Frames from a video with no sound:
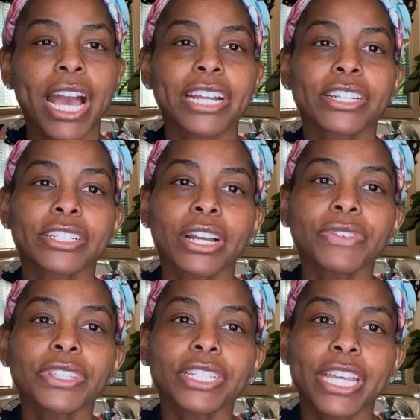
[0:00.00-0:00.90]
I
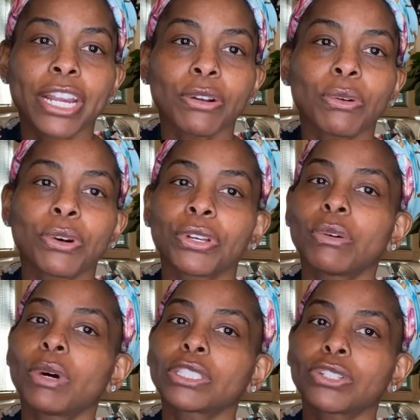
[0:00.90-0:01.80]
discovered this hair
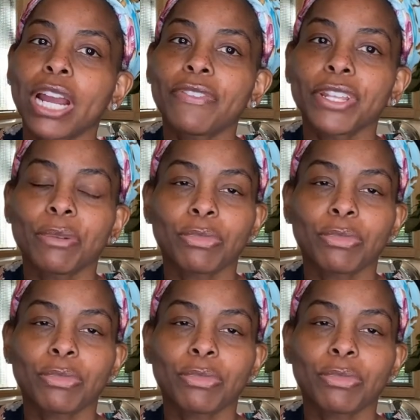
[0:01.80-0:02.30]
oil while traveling